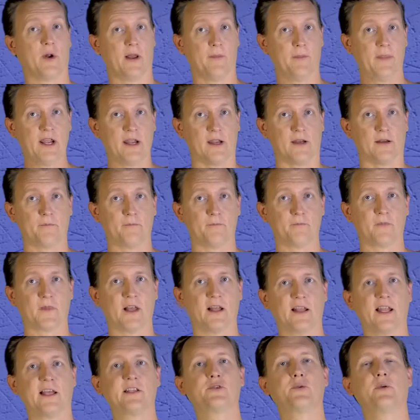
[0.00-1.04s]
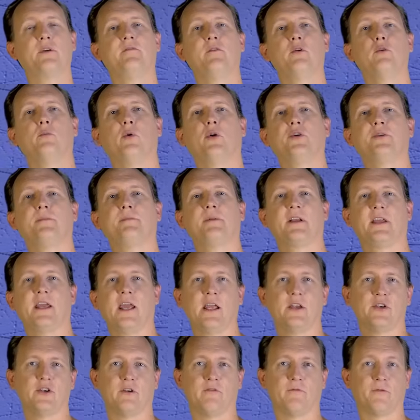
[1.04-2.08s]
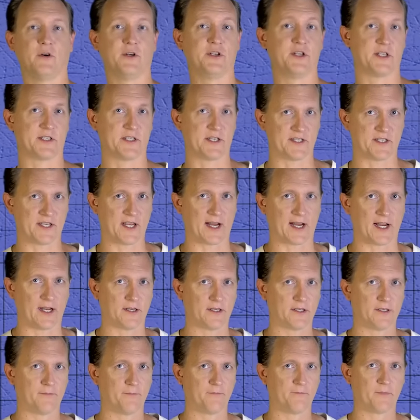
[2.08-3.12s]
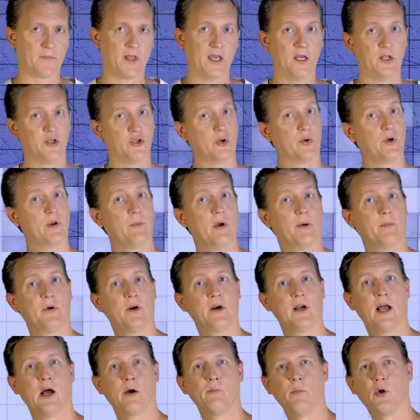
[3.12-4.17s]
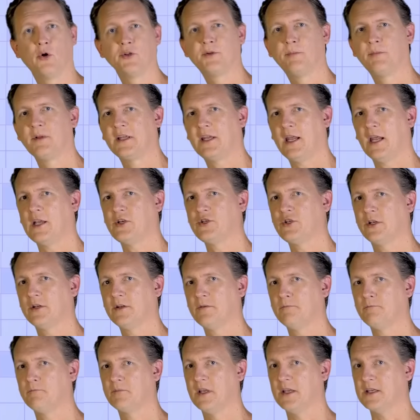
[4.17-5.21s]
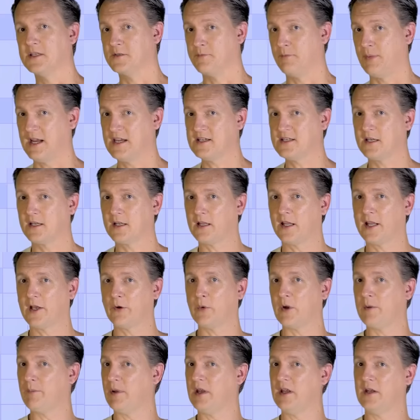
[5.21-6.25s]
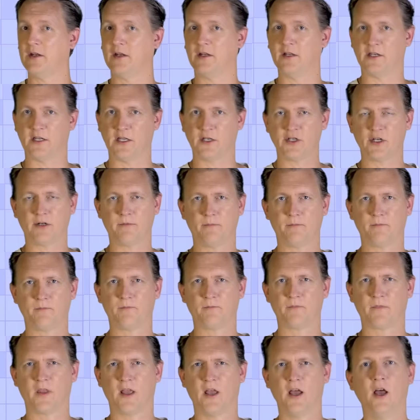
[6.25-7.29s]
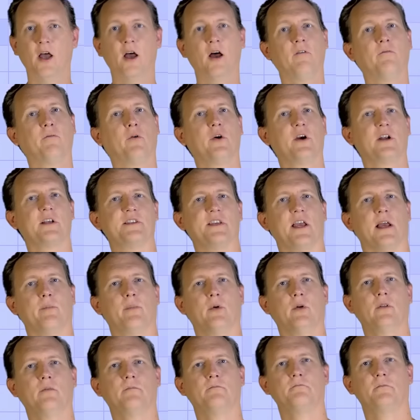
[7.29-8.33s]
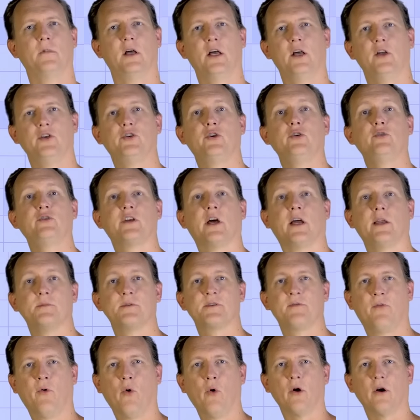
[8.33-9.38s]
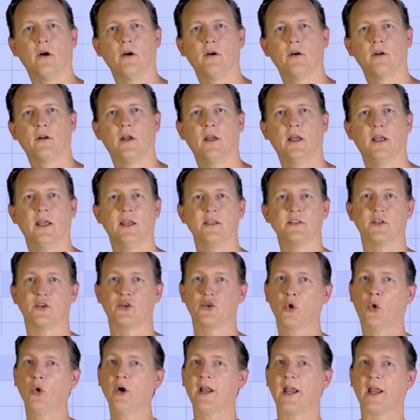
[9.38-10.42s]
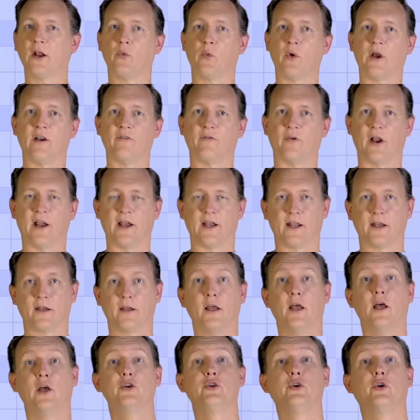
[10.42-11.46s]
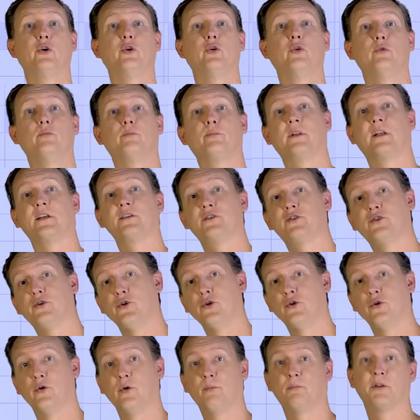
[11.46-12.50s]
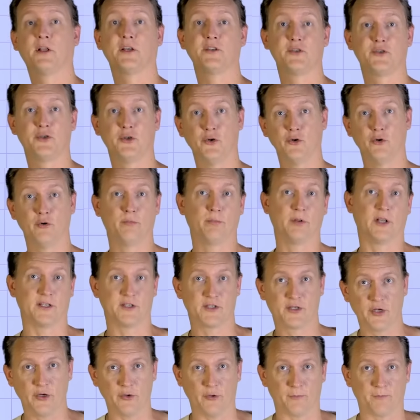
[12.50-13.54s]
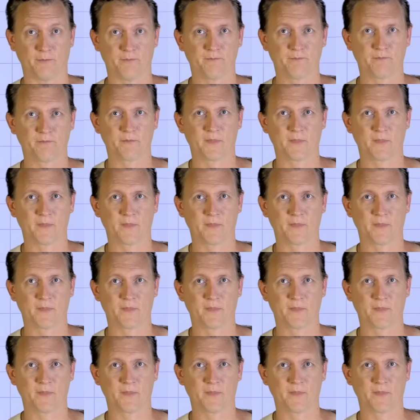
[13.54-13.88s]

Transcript: what I mean, let's review multiplication for just a second. Do you remember how multiplication is basically repeated addition? For example, 2 times 4 is a shorthand way of writing 2 plus 2 plus 2 plus 2.